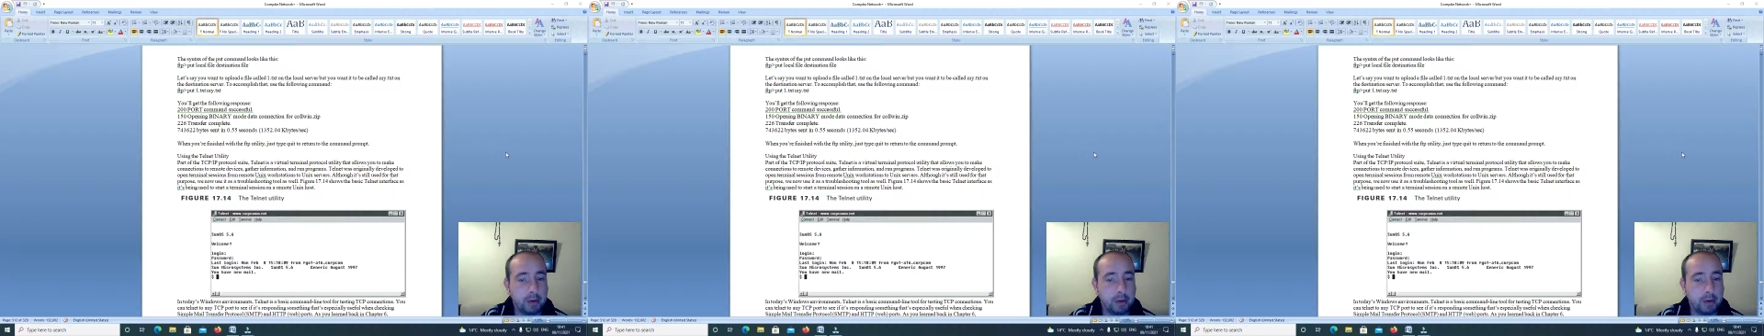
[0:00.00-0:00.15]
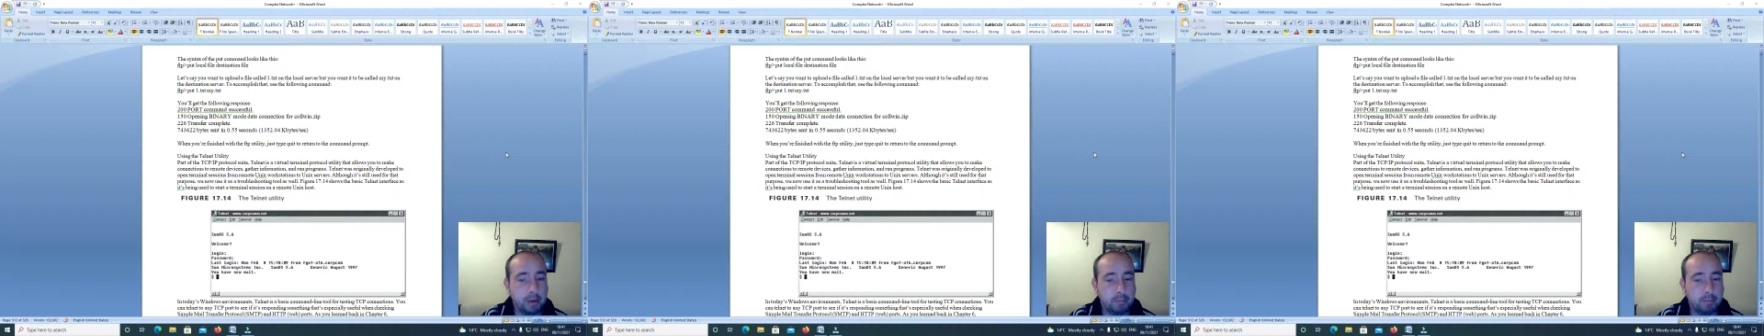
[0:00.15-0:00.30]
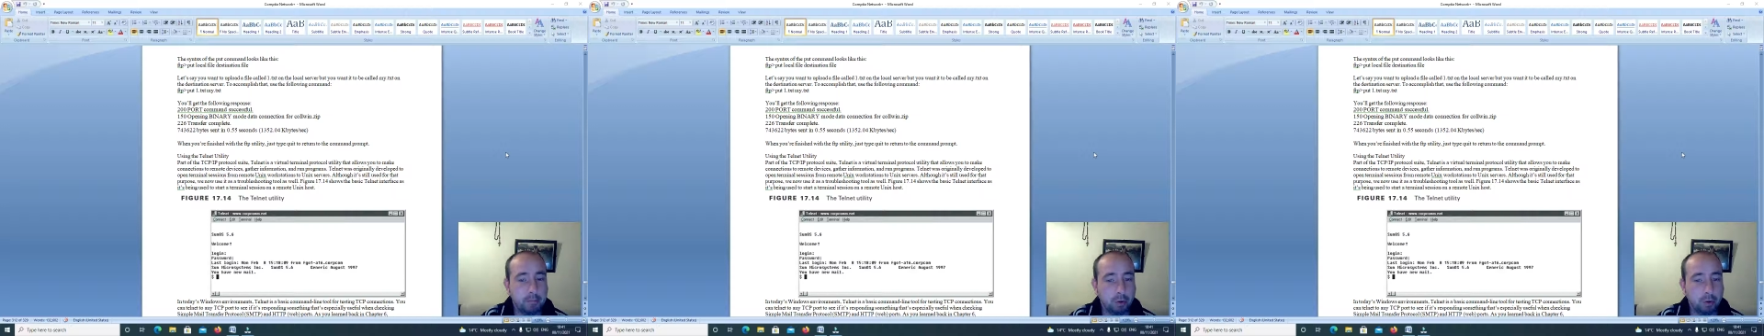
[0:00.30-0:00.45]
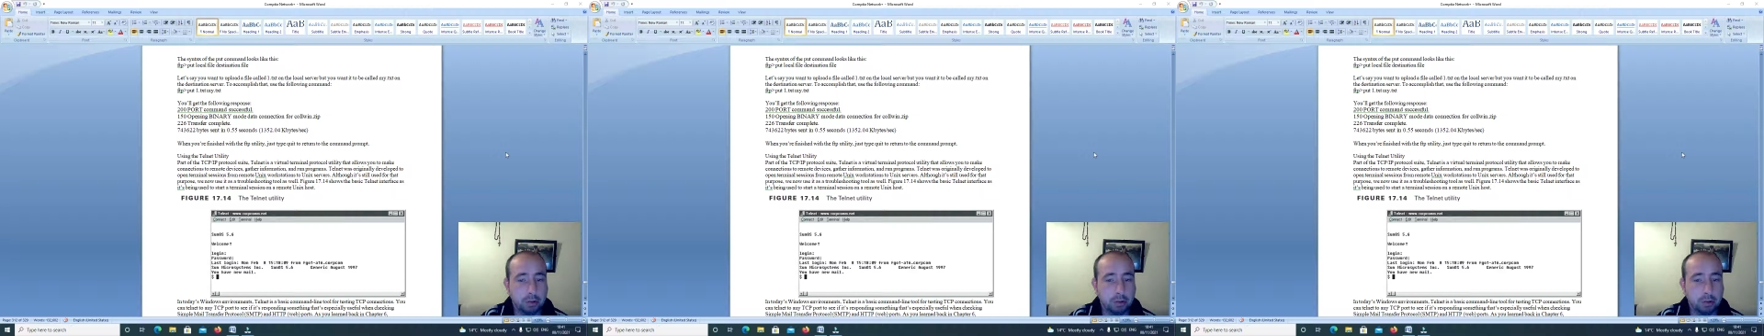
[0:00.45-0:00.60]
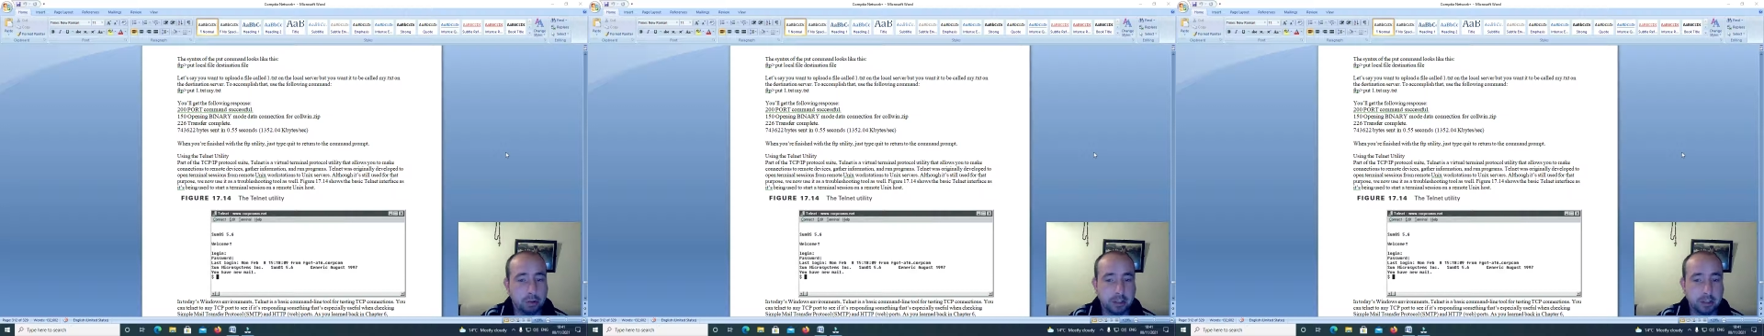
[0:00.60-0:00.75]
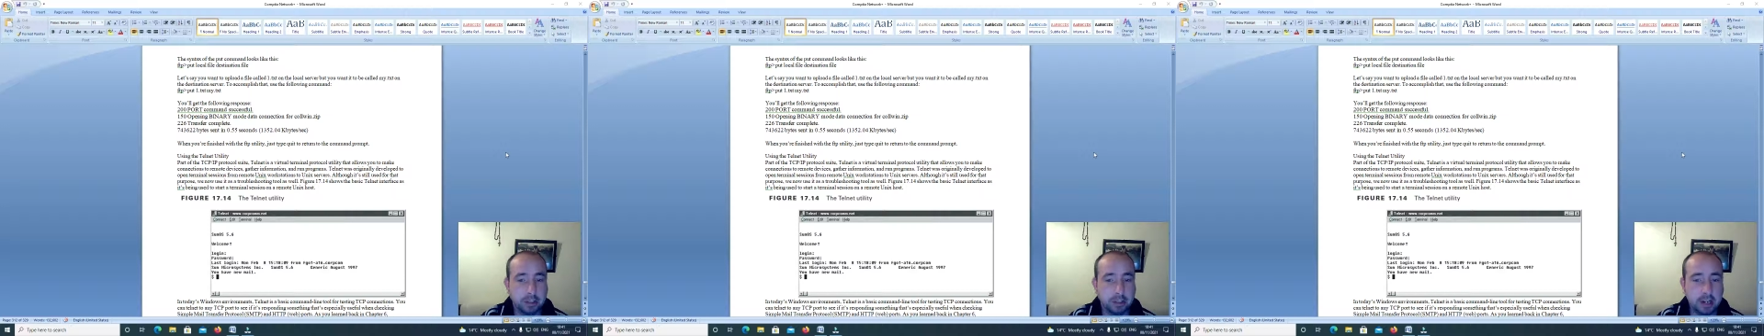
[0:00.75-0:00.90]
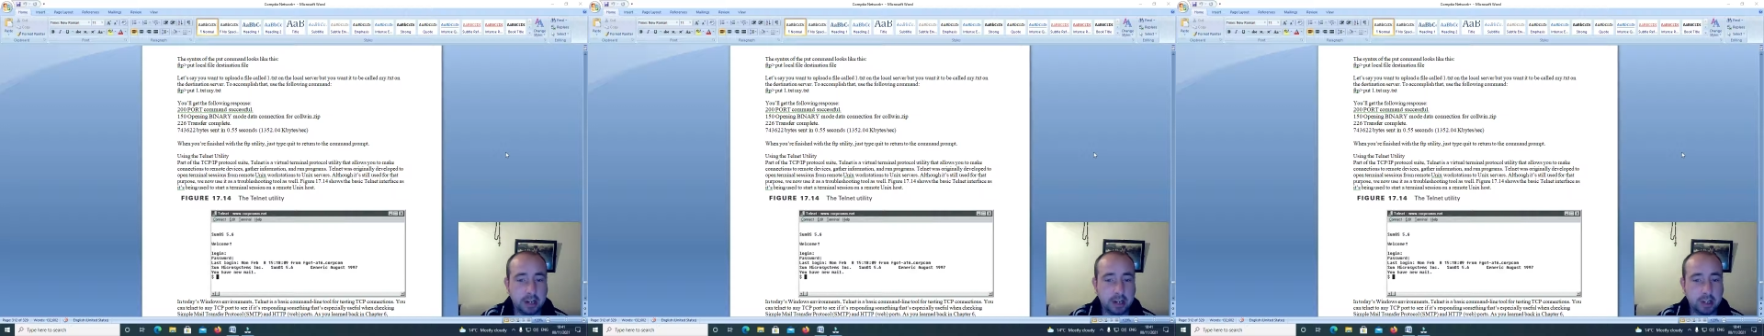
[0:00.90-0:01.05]
mode
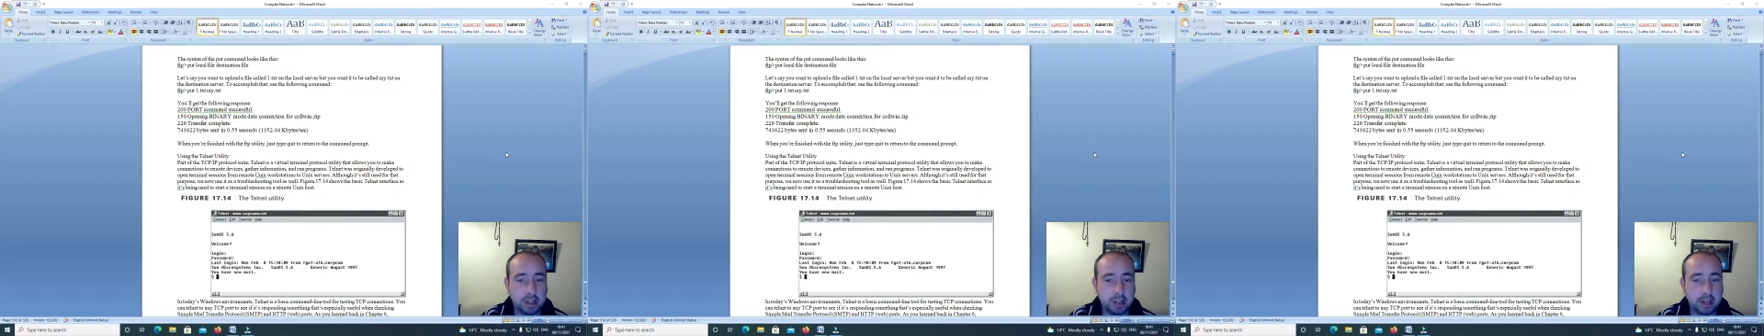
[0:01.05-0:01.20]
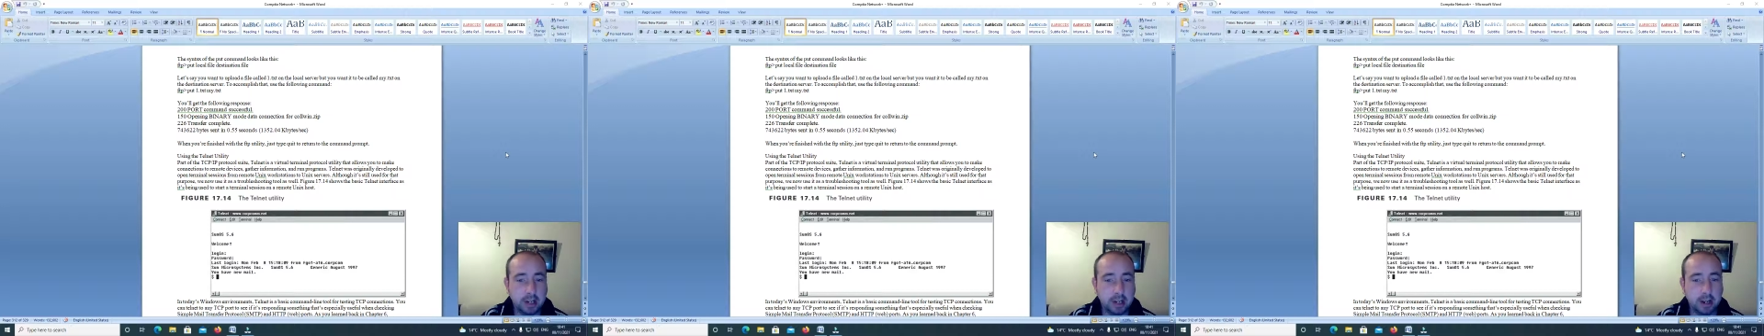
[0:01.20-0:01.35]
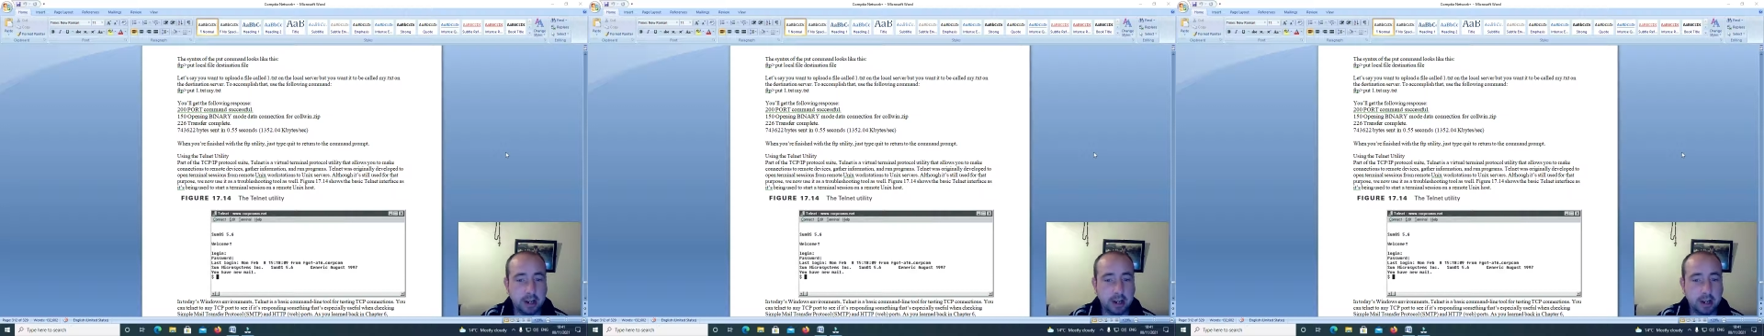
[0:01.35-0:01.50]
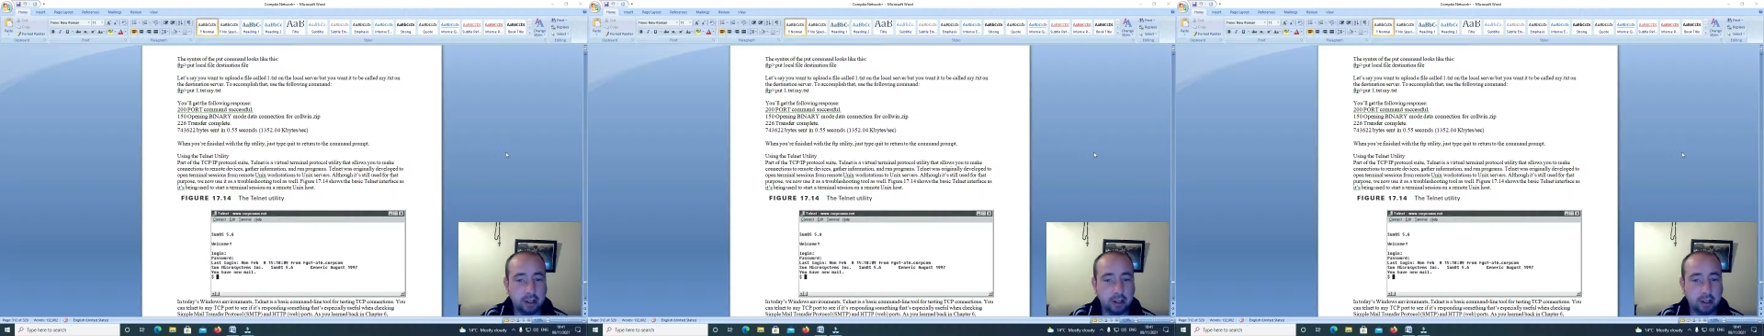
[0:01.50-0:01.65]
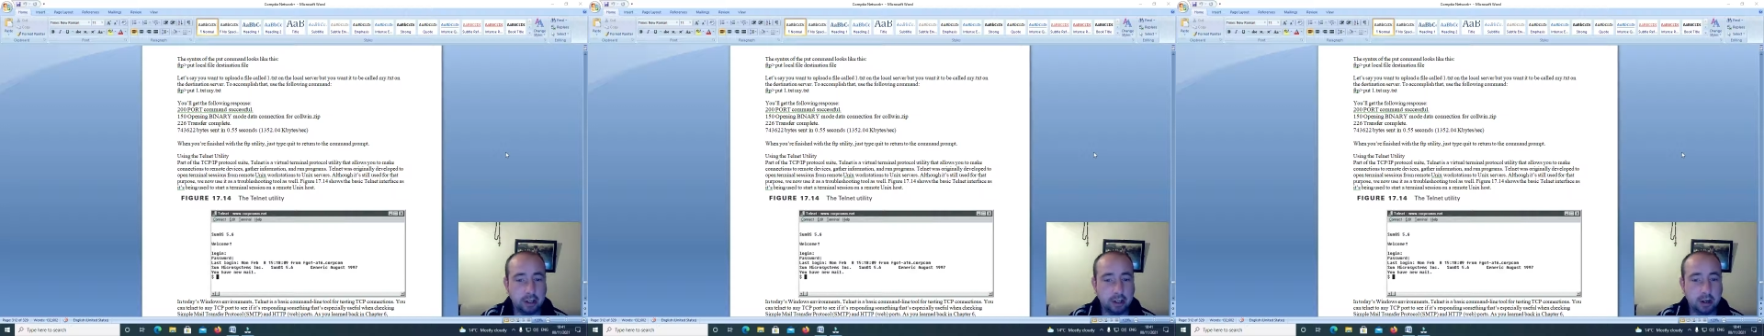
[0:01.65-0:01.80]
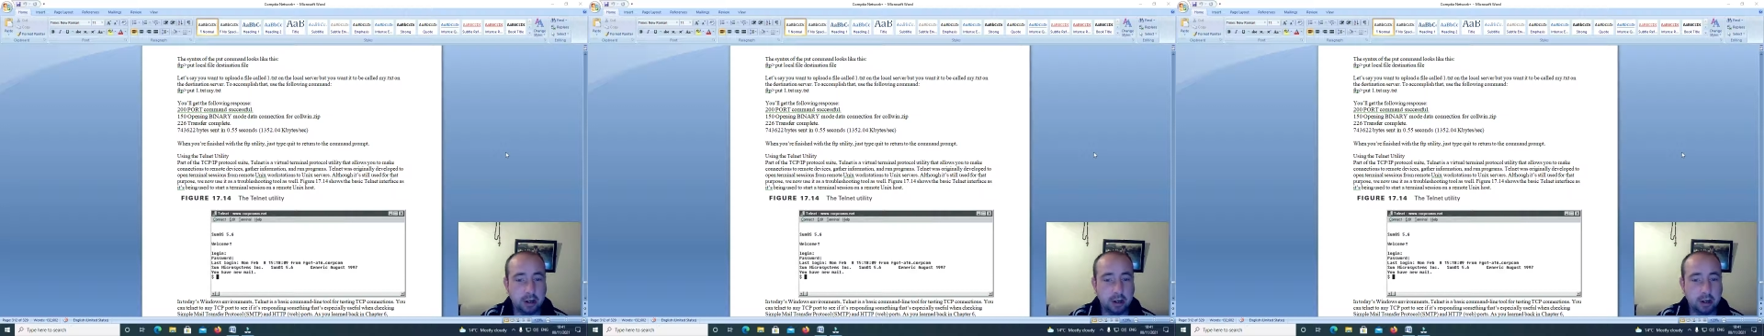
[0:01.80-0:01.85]
data connection